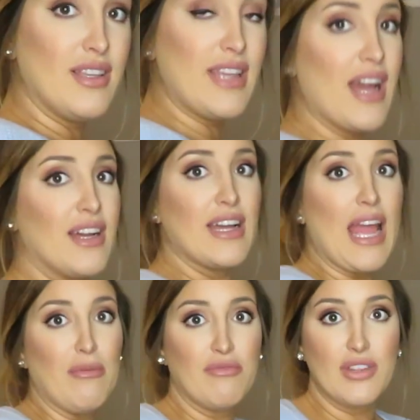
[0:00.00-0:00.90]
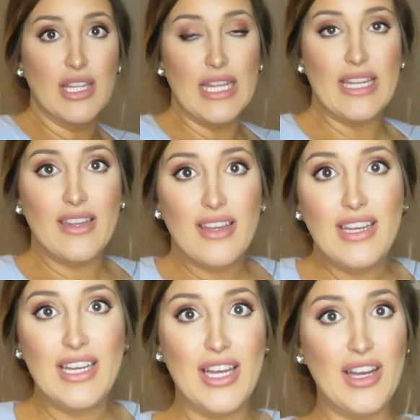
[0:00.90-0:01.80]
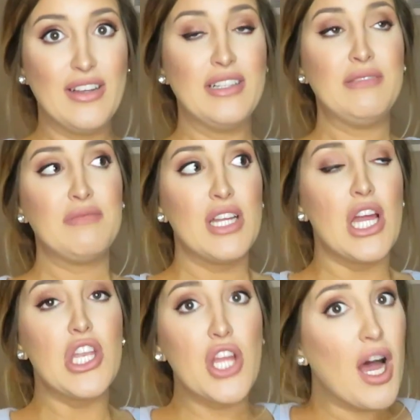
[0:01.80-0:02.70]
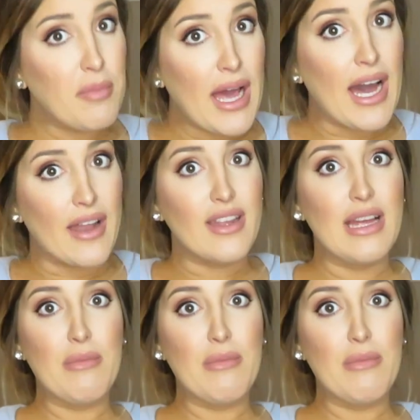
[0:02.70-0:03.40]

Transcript: Yeah, I'm feeling not bad.